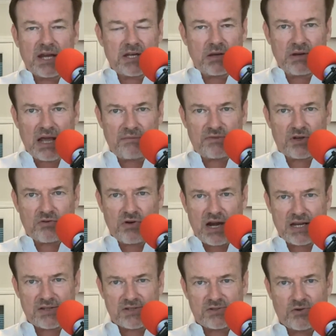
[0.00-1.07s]
I don't have the
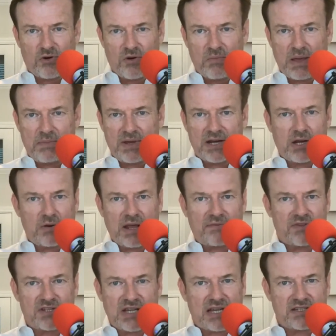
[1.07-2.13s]
credit score. Maybe I don't
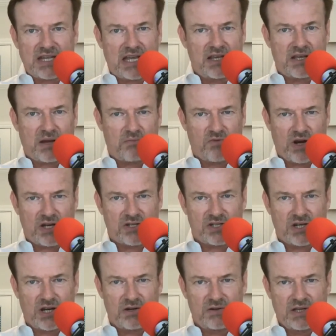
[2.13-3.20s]
have the debt to income
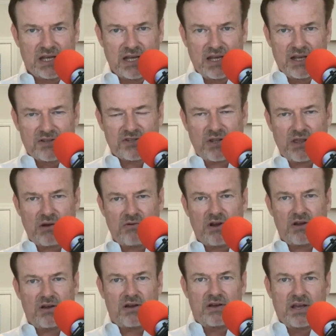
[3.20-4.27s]
ratio. So there
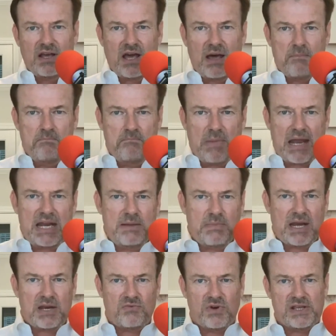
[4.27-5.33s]
are many,
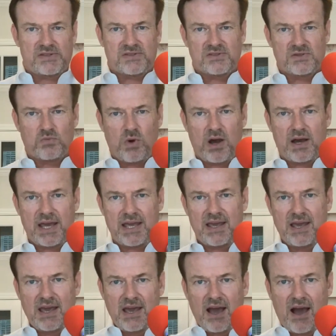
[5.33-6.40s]
many reasons why
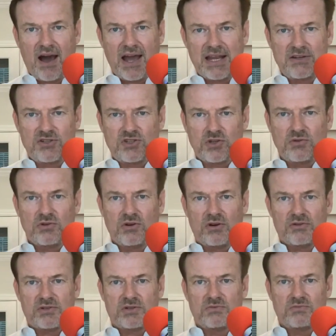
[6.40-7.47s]
I do
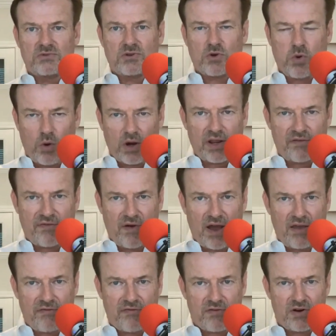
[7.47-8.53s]
not
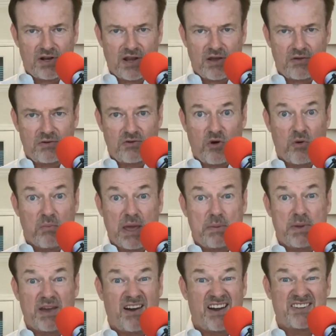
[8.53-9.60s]
qualify for a loan, or
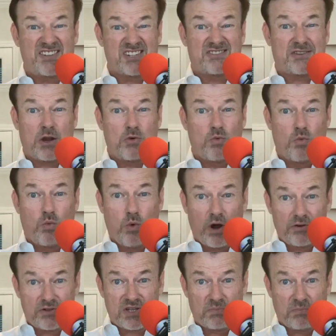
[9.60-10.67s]
maybe I just don't
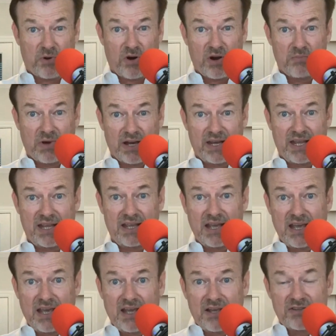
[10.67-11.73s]
want to borrow money.
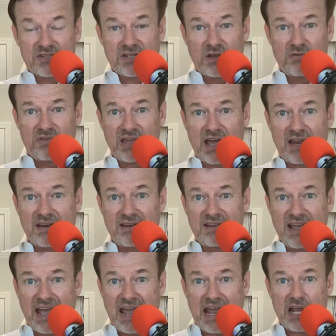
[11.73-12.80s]
So that
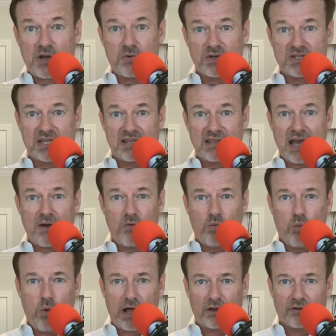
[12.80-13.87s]
equity, that
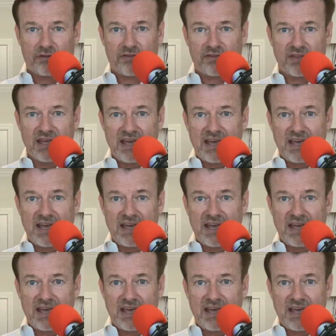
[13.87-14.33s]
wealth